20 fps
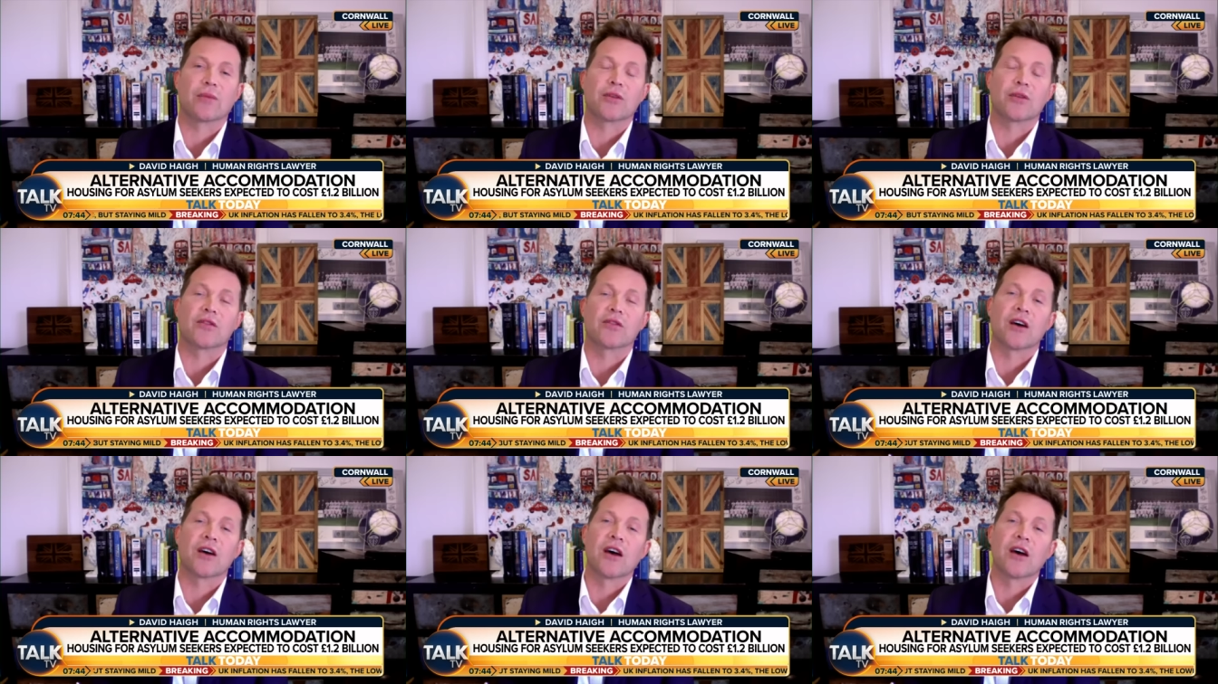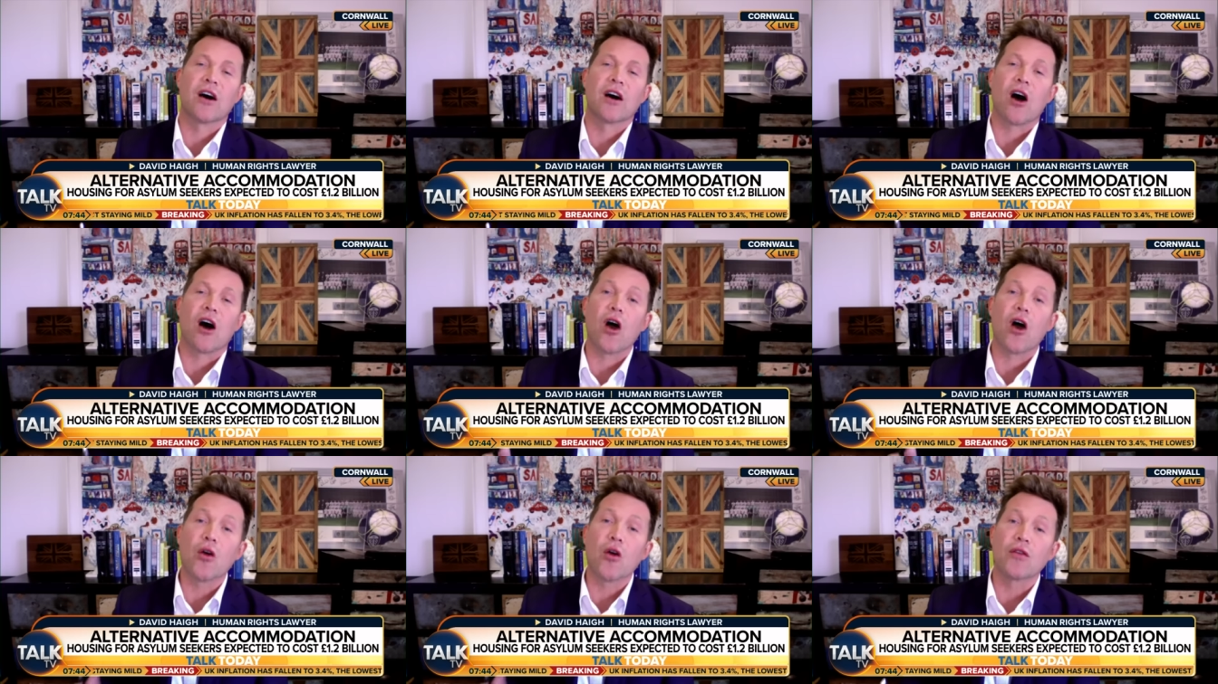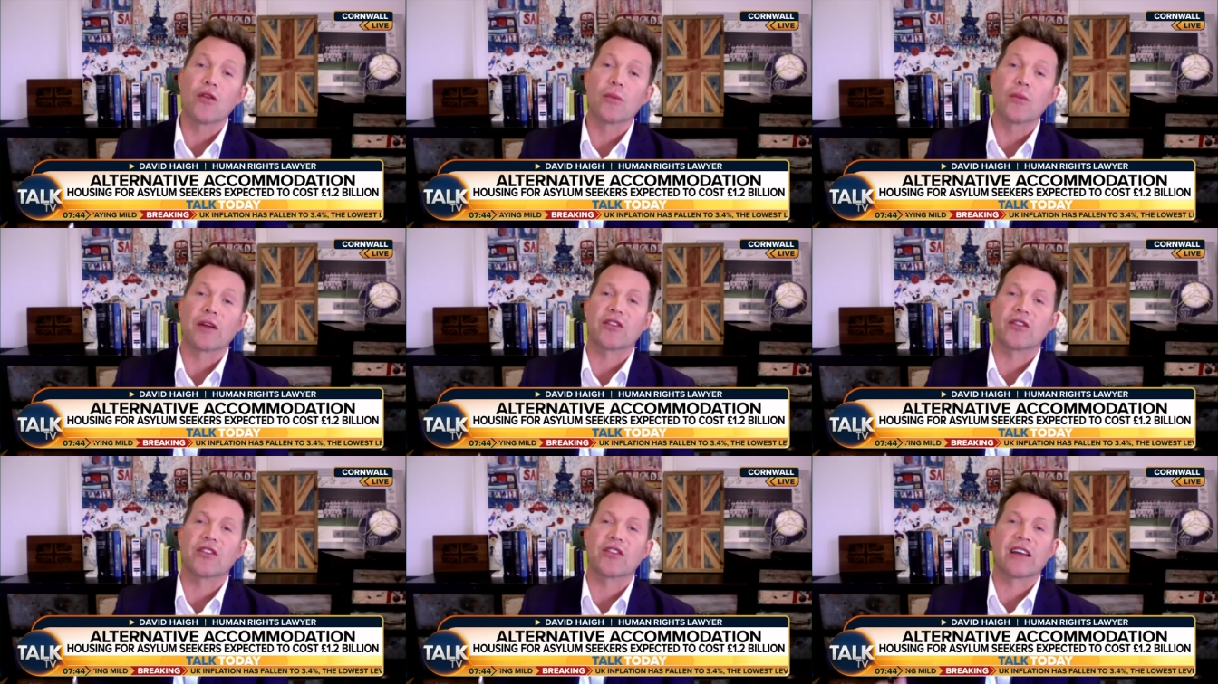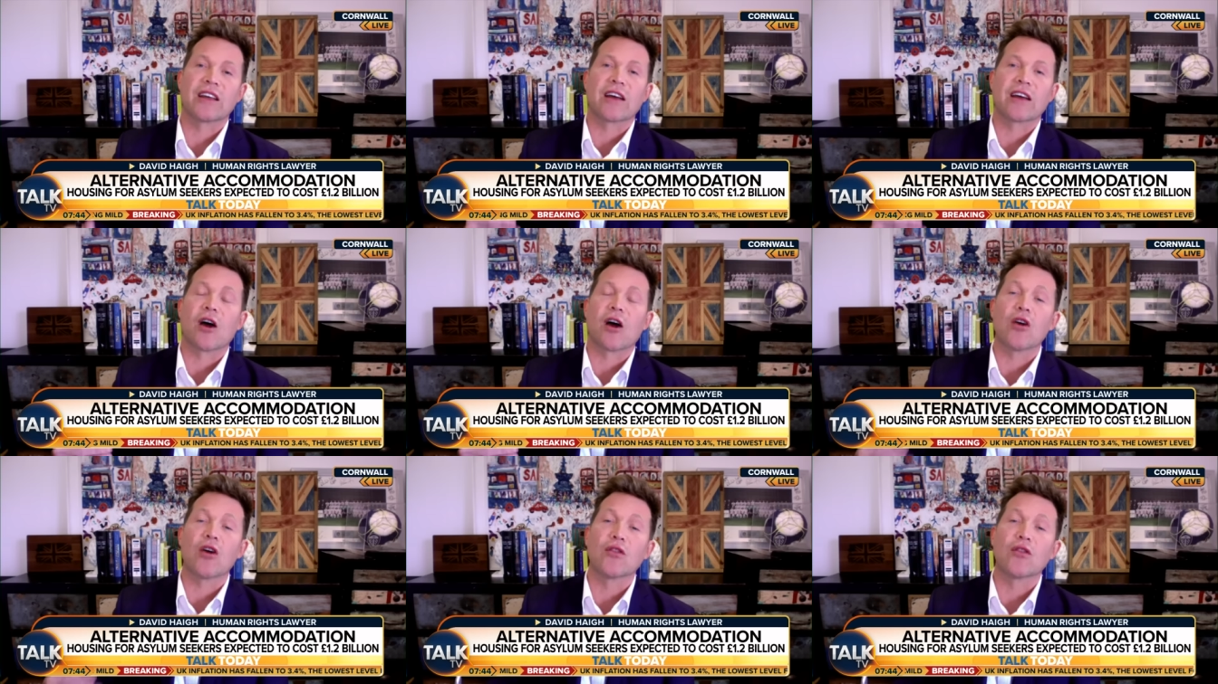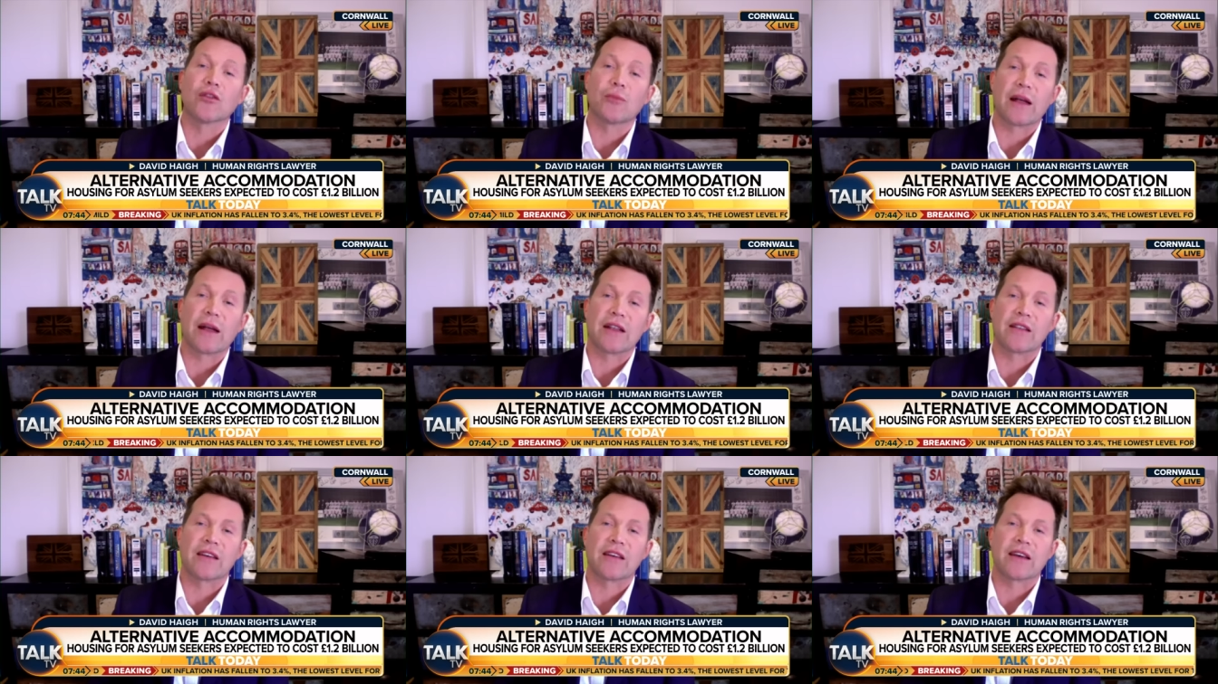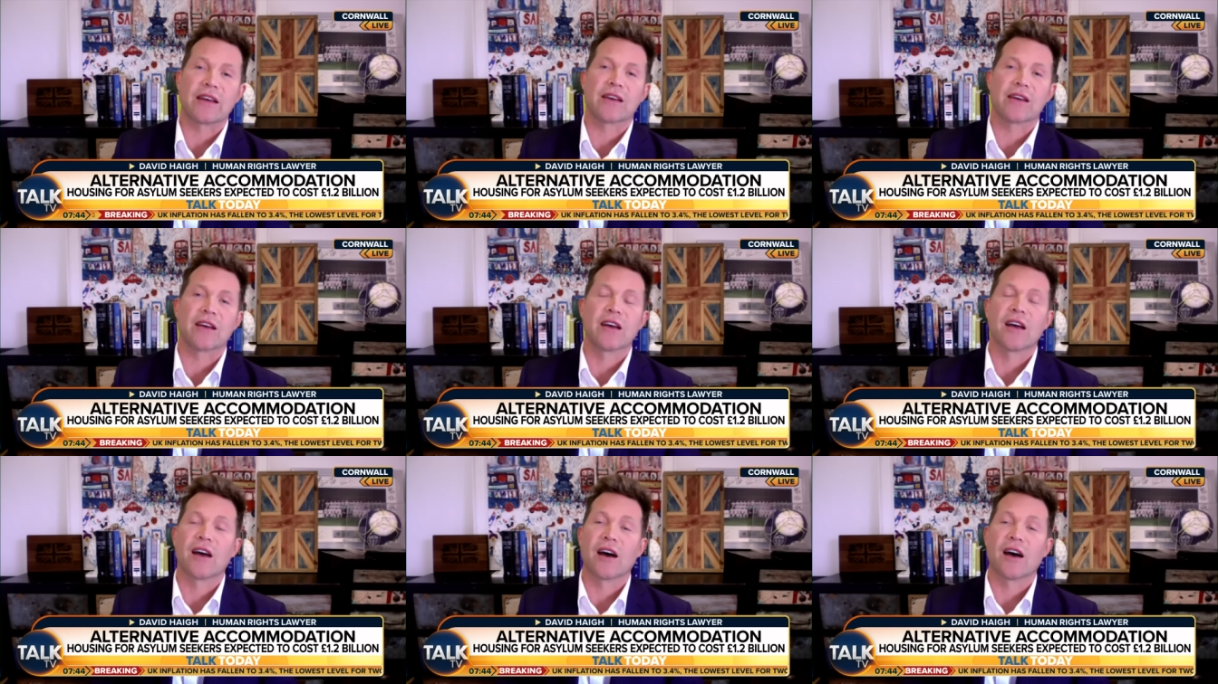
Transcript: of over-budgeting, overspending.